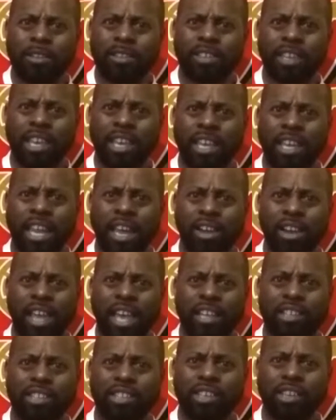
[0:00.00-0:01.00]
taking out
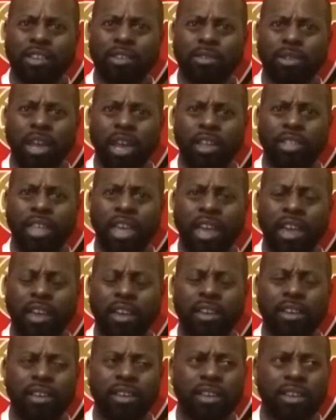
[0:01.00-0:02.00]
Lazio like
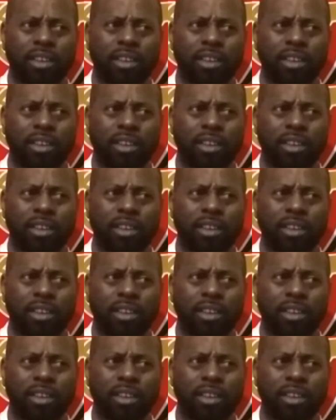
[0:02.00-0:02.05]
that.